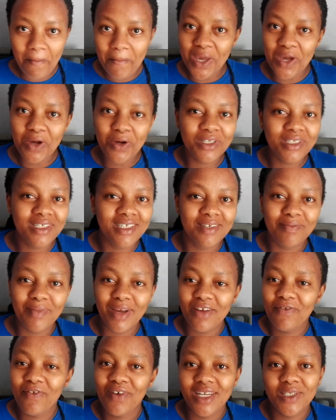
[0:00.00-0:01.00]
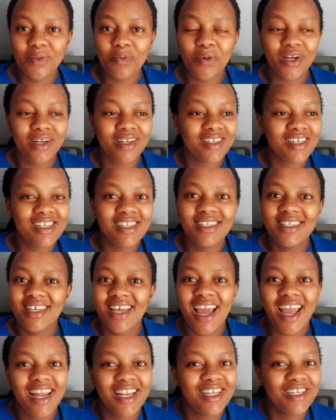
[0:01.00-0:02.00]
because in my 1st
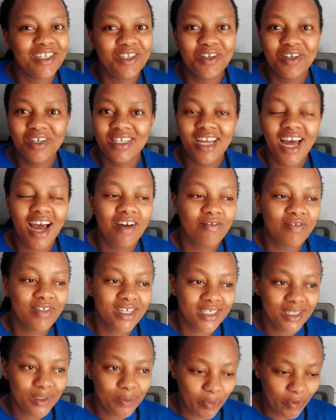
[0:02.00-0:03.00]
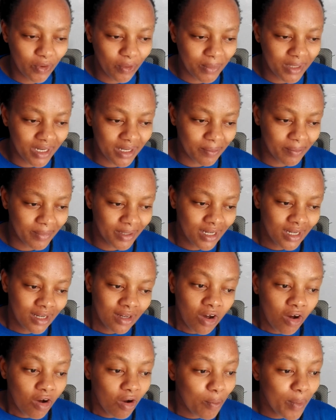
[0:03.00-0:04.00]
pregnancy I did not have this problem,
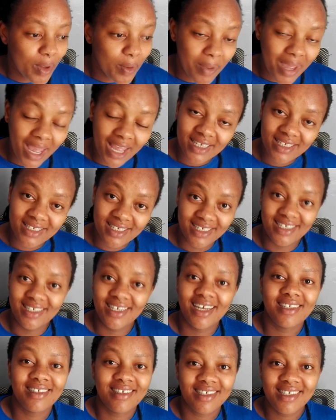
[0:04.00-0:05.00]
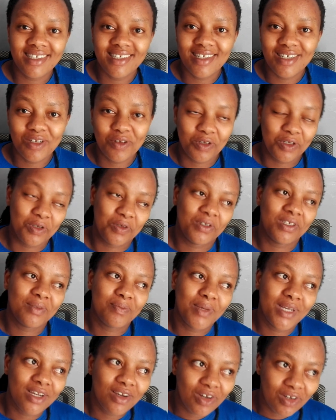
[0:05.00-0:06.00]
or maybe I did, I just didn't know it was
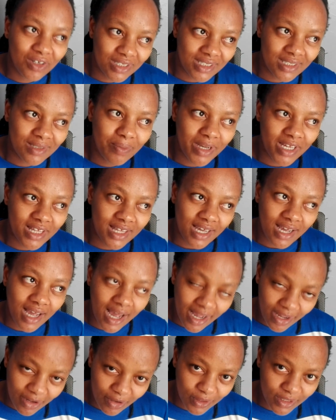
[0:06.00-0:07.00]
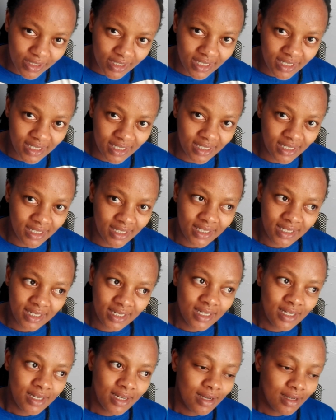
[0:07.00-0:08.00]
being caused by the iron.
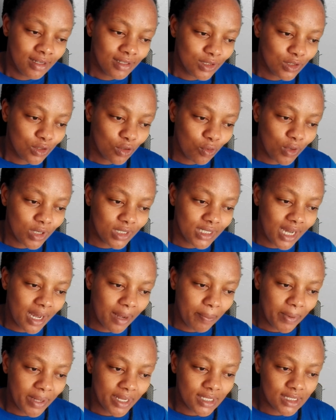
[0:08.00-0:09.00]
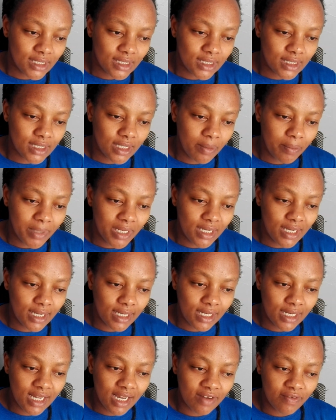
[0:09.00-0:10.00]
So what happened is,
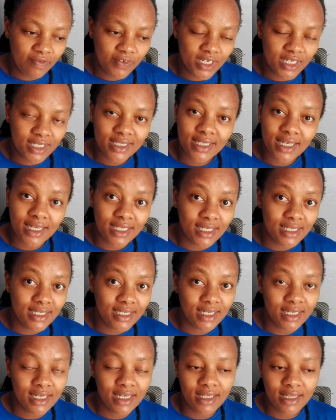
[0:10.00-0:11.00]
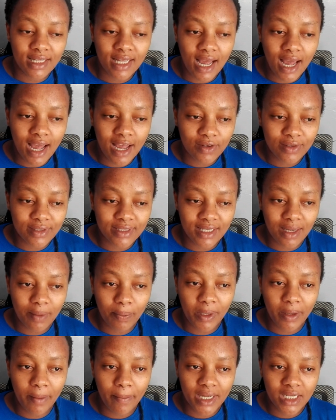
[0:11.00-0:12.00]
immediately after I started taking the iron
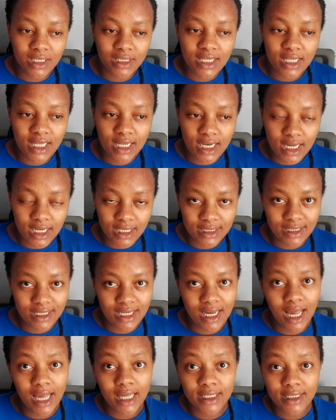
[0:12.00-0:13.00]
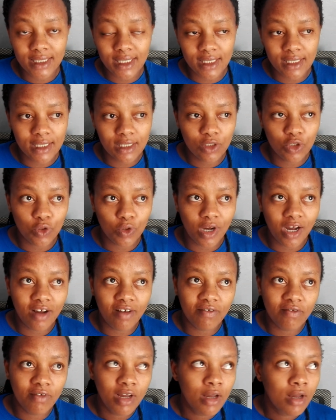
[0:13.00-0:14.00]
supplement, the next day I started to
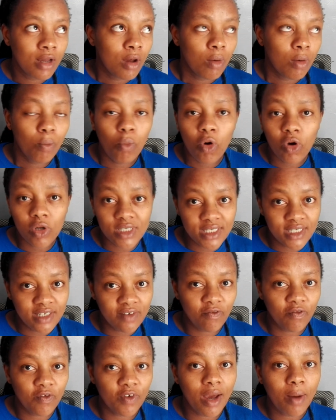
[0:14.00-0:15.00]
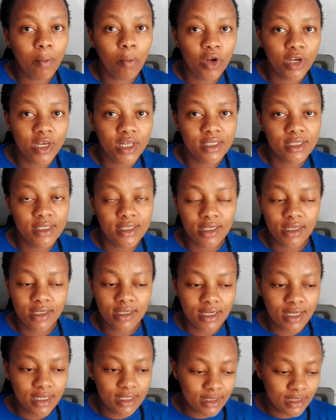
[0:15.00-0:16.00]
have more severe morning
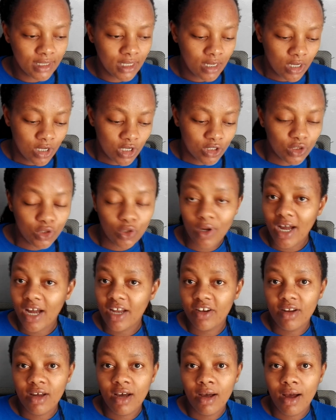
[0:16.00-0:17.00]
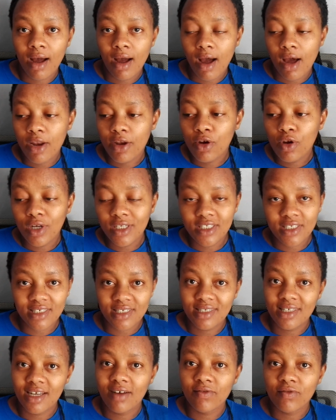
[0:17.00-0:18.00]
sickness. So I'd not
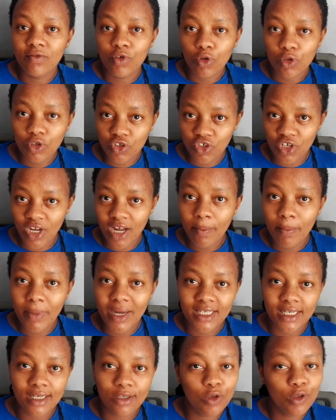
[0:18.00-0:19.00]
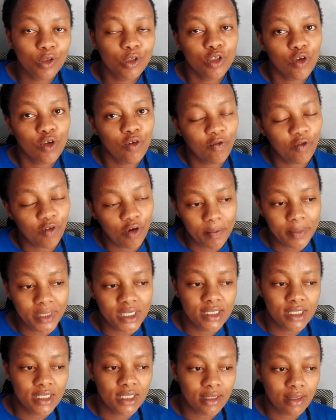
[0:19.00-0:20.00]
just have nausea, but I'd also
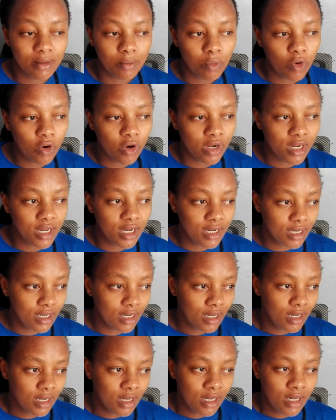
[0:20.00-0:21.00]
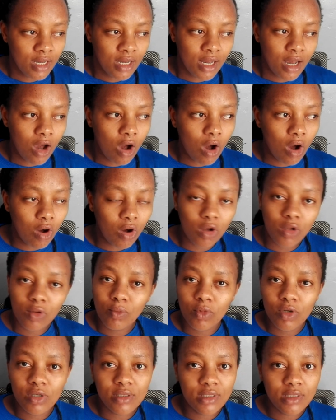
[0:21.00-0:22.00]
vomit in the morning
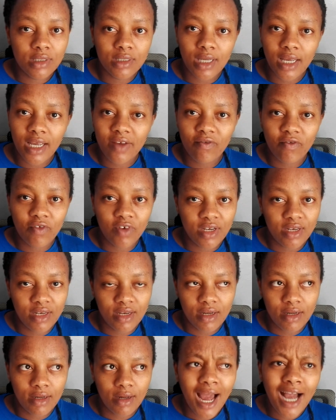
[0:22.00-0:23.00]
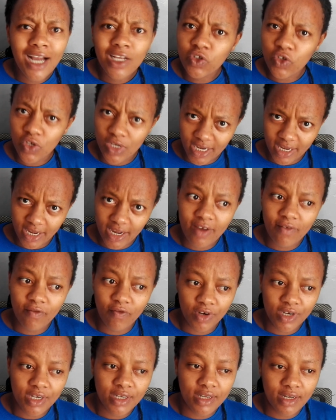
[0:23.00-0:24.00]
almost every day, actually
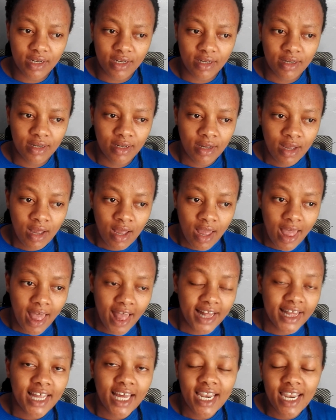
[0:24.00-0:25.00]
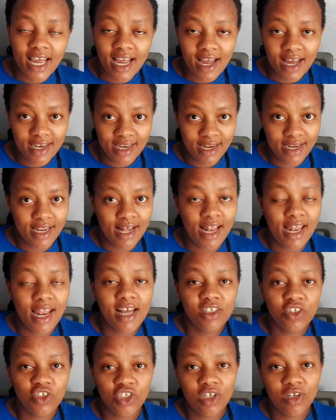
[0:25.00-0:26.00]
every day. And then I had an
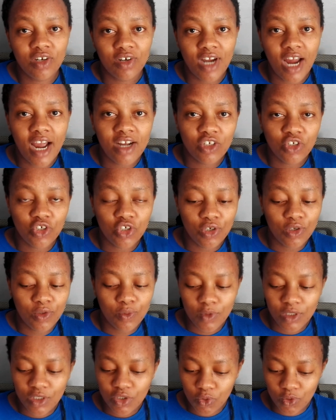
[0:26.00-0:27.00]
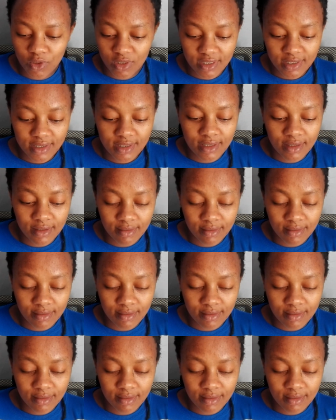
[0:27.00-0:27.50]
allergic reaction, which was